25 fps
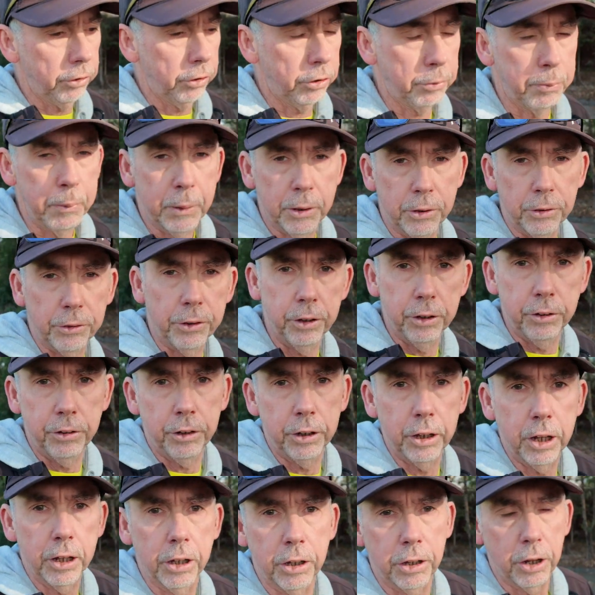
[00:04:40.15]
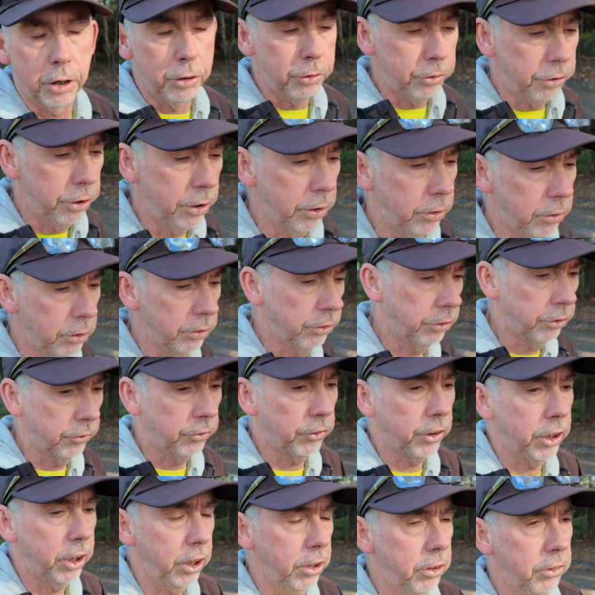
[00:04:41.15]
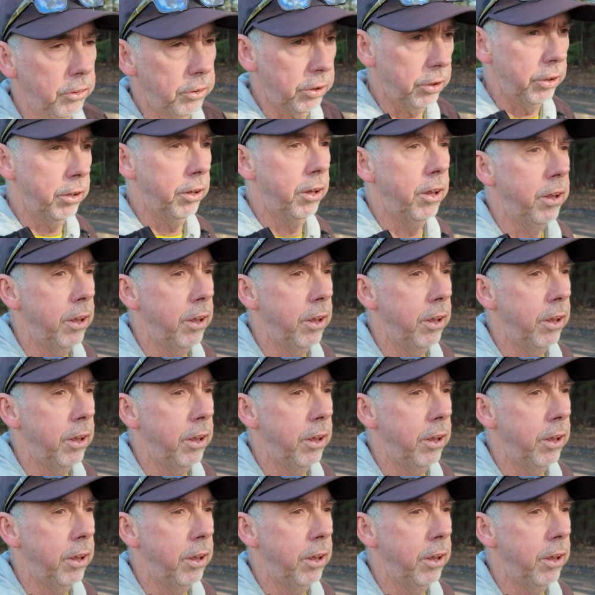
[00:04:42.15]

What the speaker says: especially to get coaching, lots of kids.